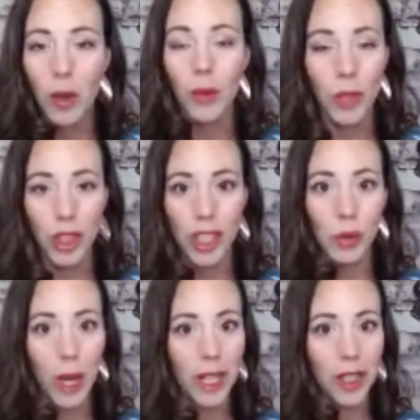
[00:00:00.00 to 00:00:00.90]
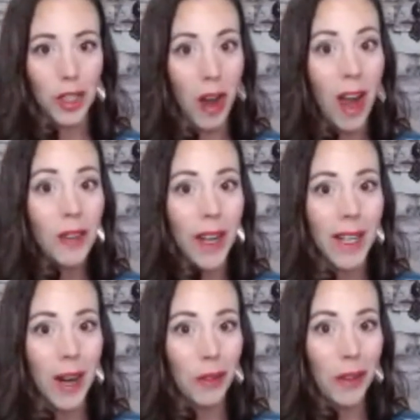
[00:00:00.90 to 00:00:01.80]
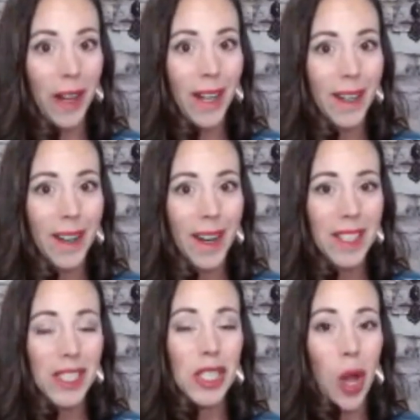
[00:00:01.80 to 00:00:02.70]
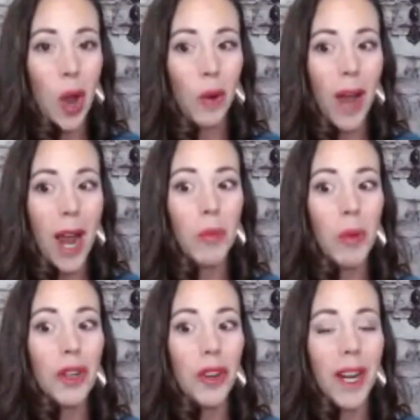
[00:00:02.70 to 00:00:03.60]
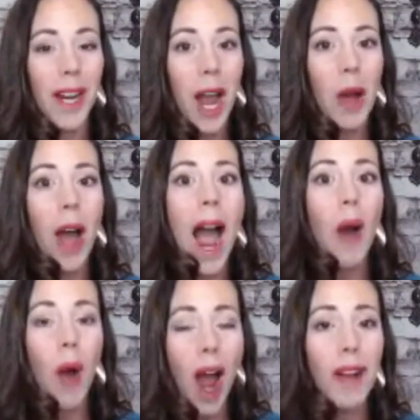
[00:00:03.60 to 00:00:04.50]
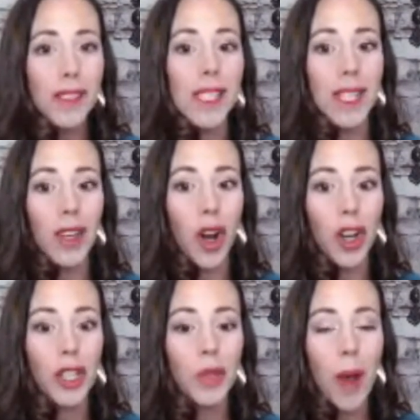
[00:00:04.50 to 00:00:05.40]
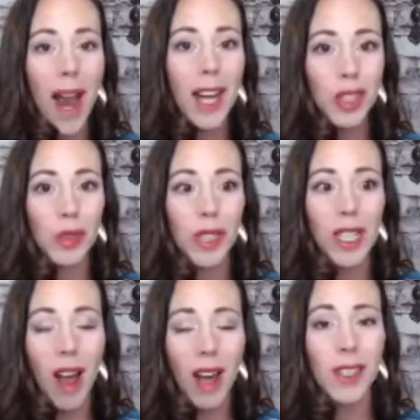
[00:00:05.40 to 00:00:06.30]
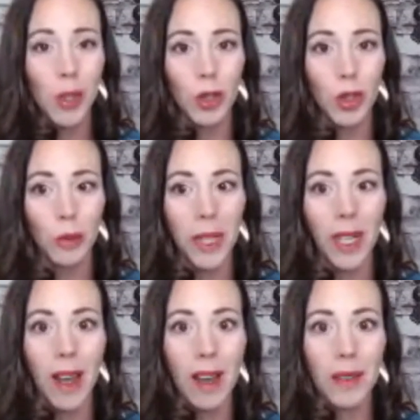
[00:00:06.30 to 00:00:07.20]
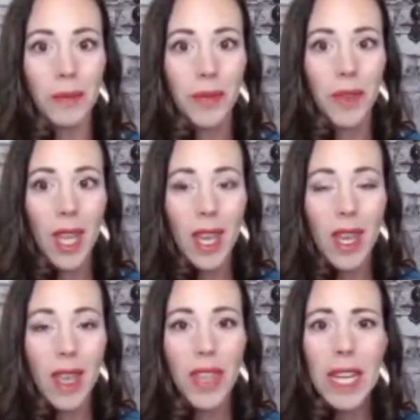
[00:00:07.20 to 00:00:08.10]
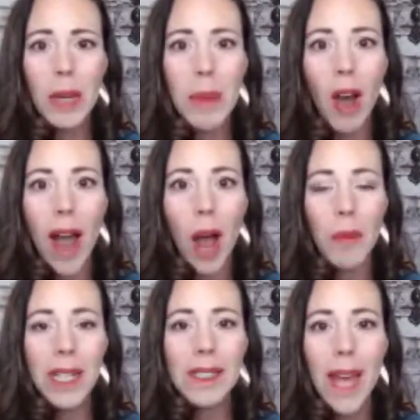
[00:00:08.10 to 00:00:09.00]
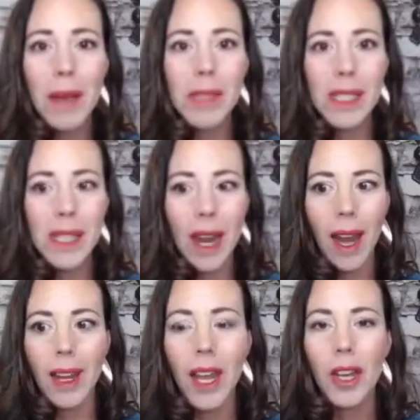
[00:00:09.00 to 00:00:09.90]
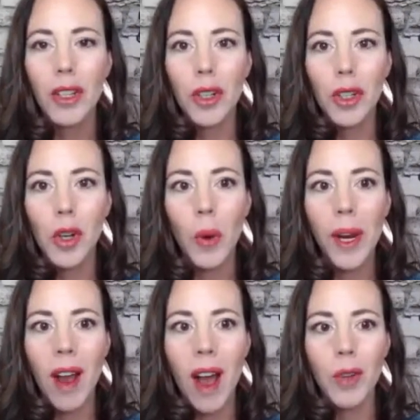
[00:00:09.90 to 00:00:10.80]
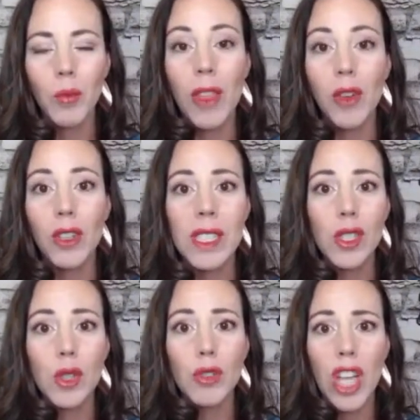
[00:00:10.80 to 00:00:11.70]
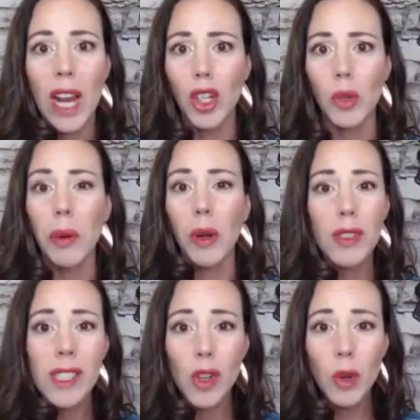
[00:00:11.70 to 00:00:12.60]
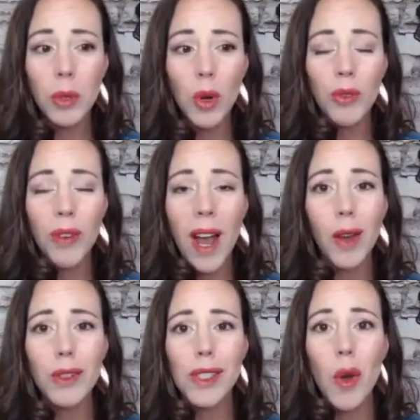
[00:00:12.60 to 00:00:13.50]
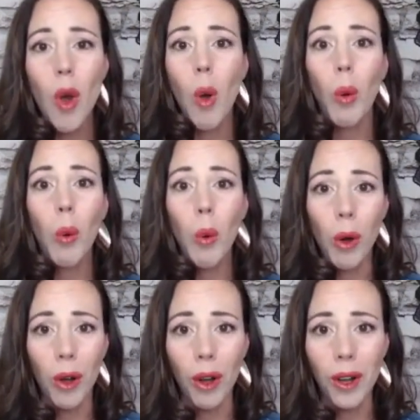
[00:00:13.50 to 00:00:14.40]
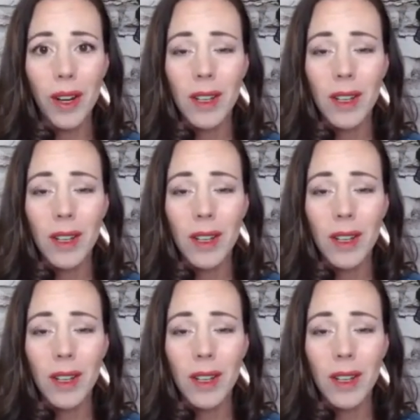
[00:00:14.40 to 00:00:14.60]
which is what you're on right now, right? So I'm wondering how often are you actually on social media? Think about how many times a day you're going on, whether it's to check your personal profiles or